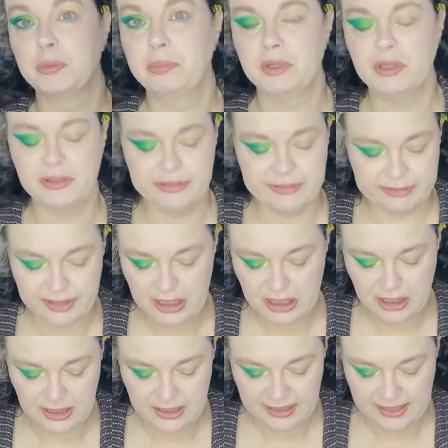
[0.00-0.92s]
feel, like
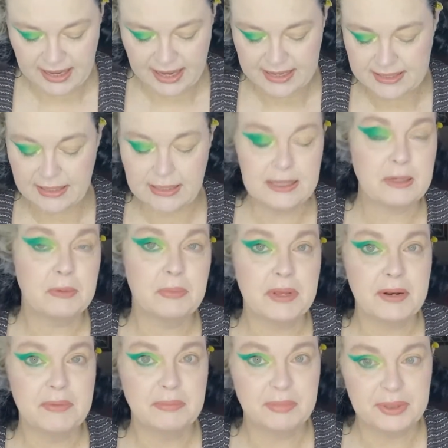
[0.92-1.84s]
it has a little bit of
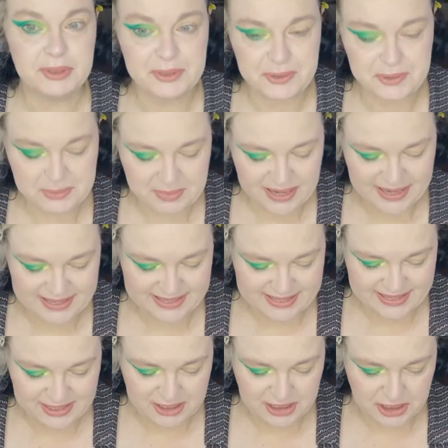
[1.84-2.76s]
blue mixed
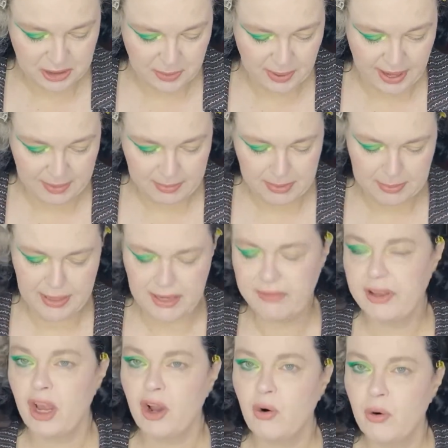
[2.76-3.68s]
into it. Maybe kind of like a
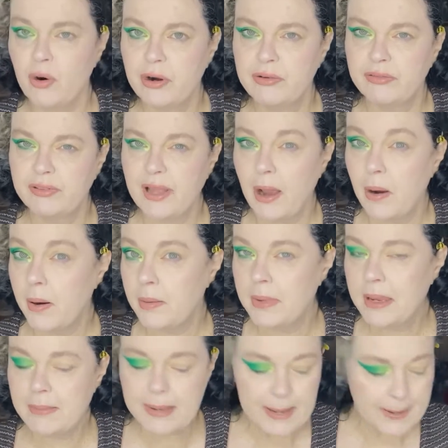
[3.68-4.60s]
cornflower maybe.